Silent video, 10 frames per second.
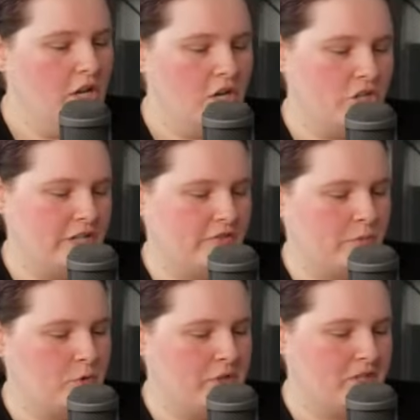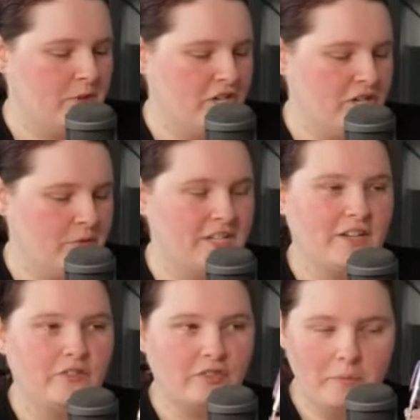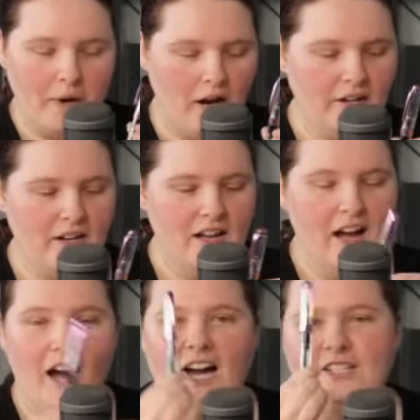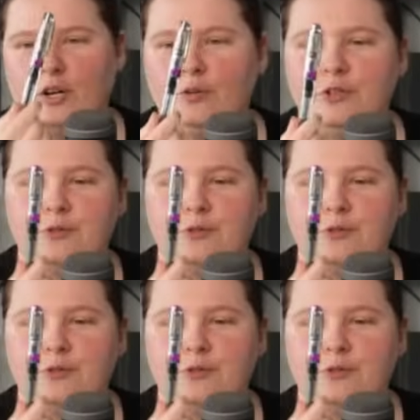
She is from Twisby. She was a gift from Mark. I don't use